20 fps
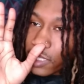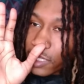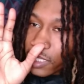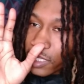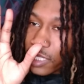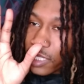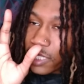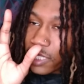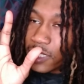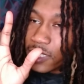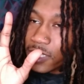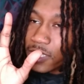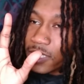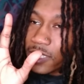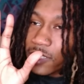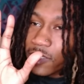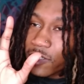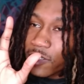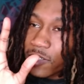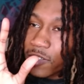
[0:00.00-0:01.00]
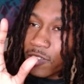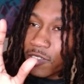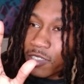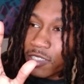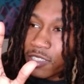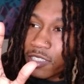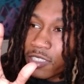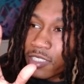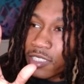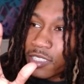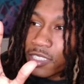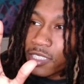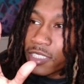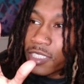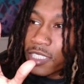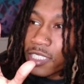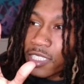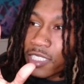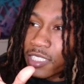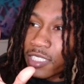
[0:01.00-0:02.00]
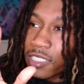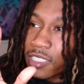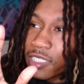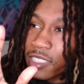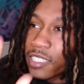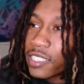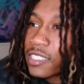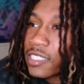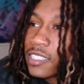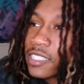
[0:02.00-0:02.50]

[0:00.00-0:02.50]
Listen to all this shit this nigga is saying,